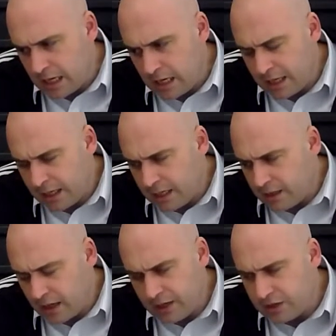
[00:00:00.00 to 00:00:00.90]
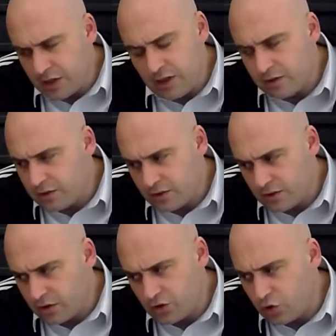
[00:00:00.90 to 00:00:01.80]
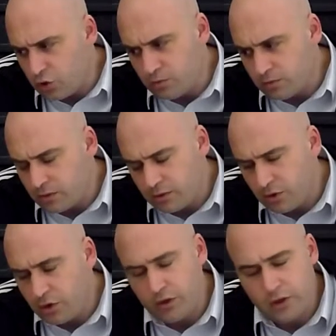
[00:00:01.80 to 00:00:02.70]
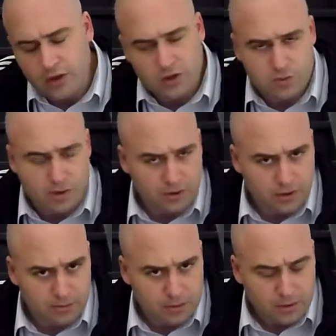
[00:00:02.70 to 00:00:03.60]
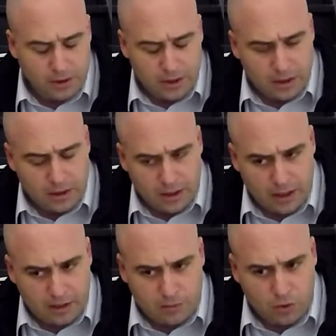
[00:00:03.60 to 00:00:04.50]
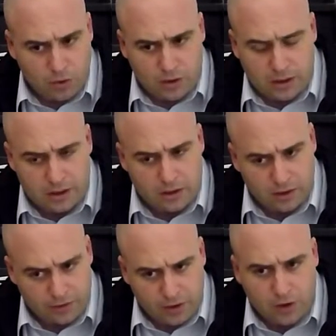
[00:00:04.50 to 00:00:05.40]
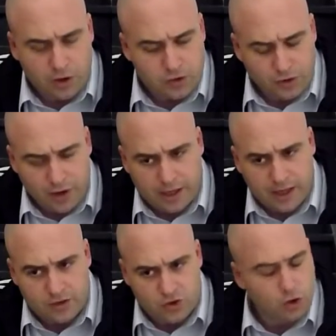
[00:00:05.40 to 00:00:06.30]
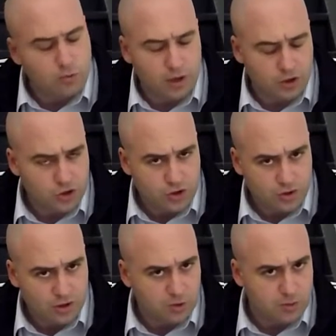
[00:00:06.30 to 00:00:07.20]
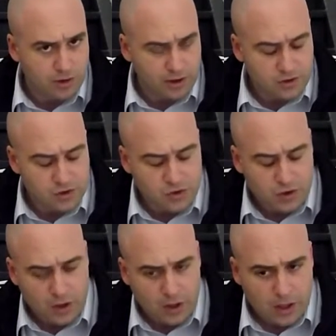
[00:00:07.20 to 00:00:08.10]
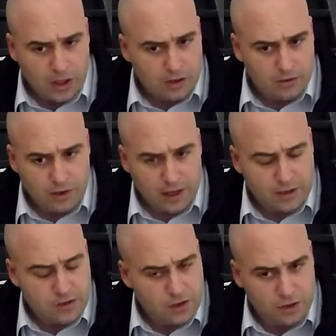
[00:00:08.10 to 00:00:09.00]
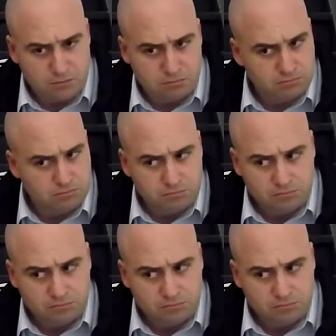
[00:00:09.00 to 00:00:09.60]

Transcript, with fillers: I, I didn't assume good things about them anymore. On the contrary, I had so much experience that um,